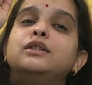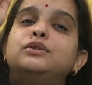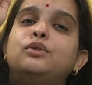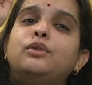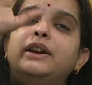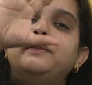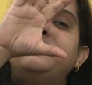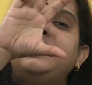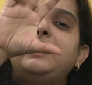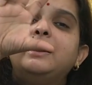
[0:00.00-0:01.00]
So
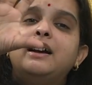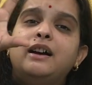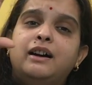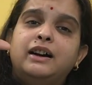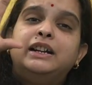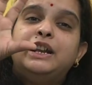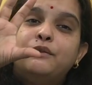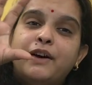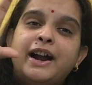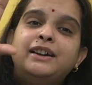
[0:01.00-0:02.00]
if we
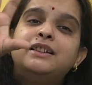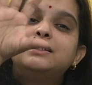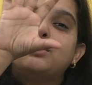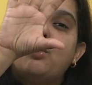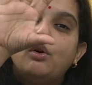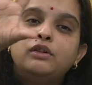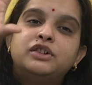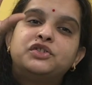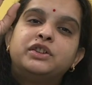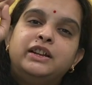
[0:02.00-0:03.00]
divide this whole
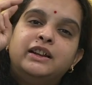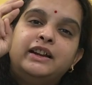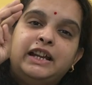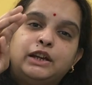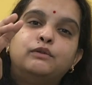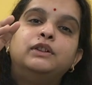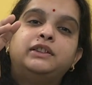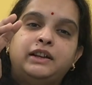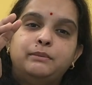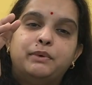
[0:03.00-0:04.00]
region in an equal
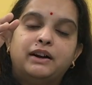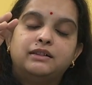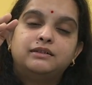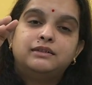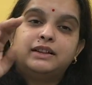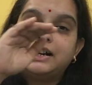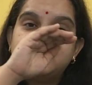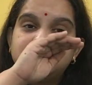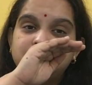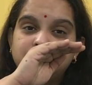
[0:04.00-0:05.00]
three part, that
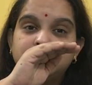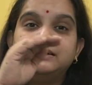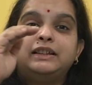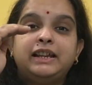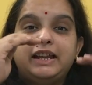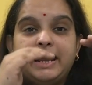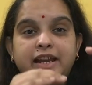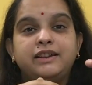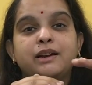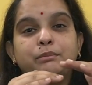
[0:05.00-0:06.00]
is the
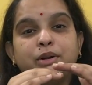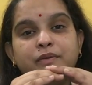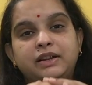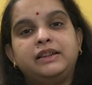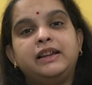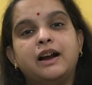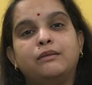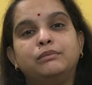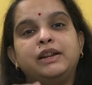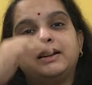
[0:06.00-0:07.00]
area between the
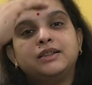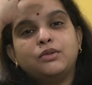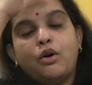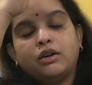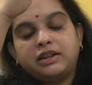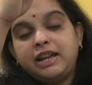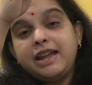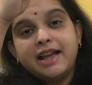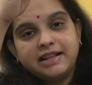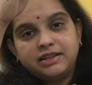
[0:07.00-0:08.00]
umbilicus or
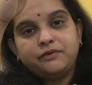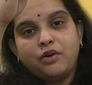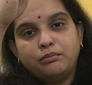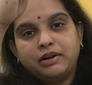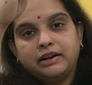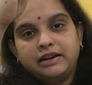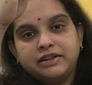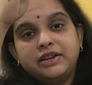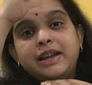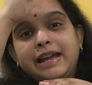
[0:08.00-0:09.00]
the ensiform
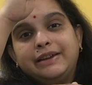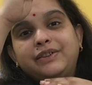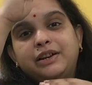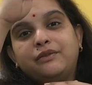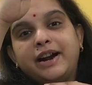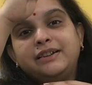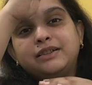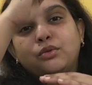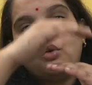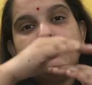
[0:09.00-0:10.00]
cartilage, if we divide
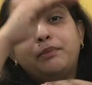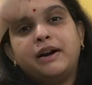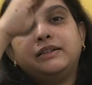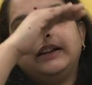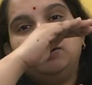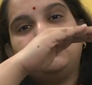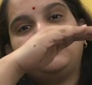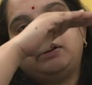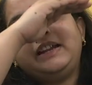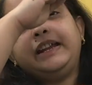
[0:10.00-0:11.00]
this whole part into
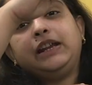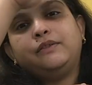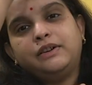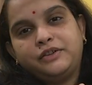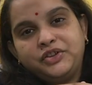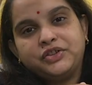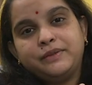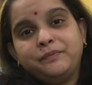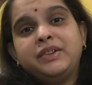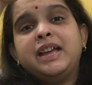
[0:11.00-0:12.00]
three equal
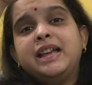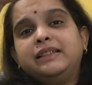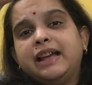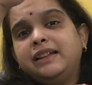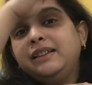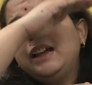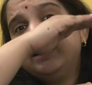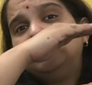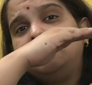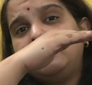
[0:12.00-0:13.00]
region, then
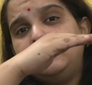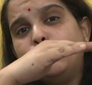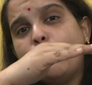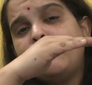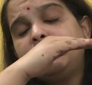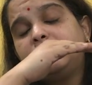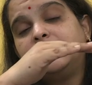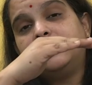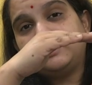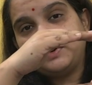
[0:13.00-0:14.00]
the lower
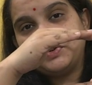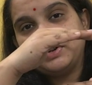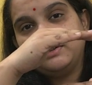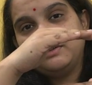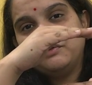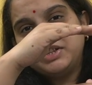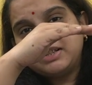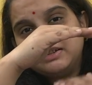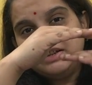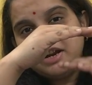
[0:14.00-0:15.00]
third region which
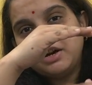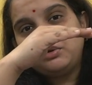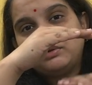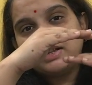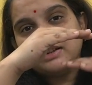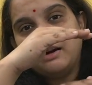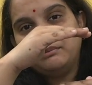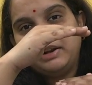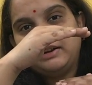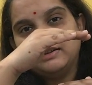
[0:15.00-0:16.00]
is near to this
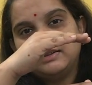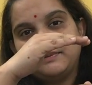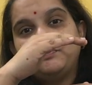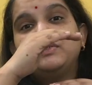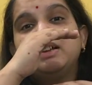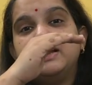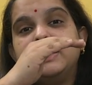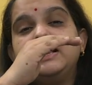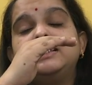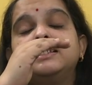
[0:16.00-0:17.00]
umbilicus
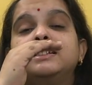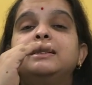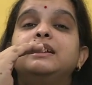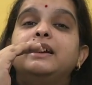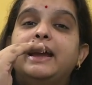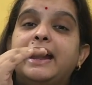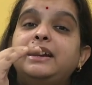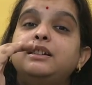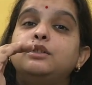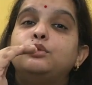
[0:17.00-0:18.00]
is
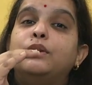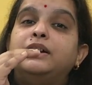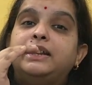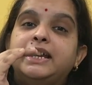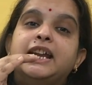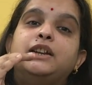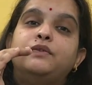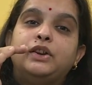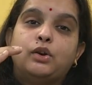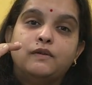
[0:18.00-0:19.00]
at
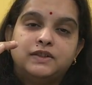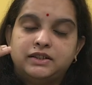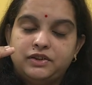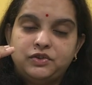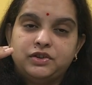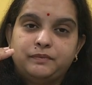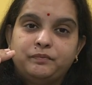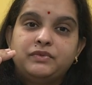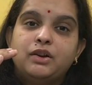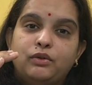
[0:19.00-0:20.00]
28 week of gestation.
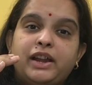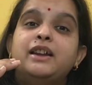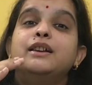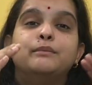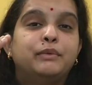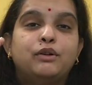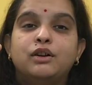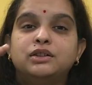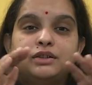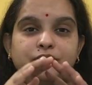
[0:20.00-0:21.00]
Okay,
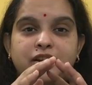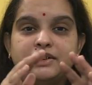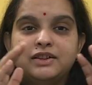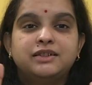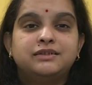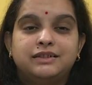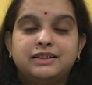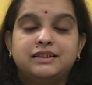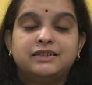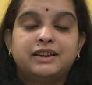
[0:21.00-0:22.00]
because we are just
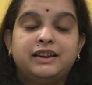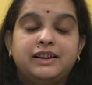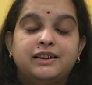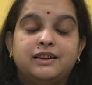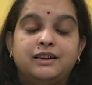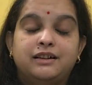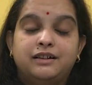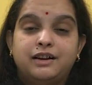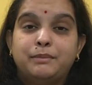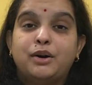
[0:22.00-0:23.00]
discussing here
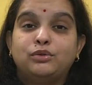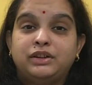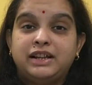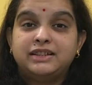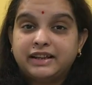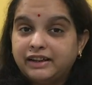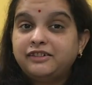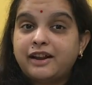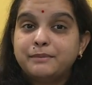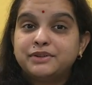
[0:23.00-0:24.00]
about the
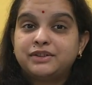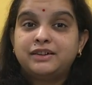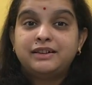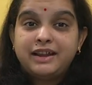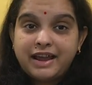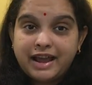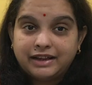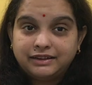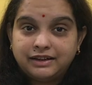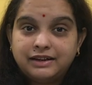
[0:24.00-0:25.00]
second trimester,
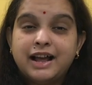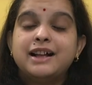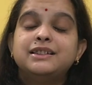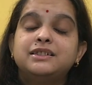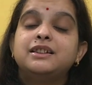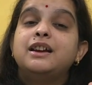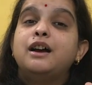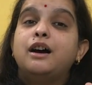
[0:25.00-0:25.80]
and the last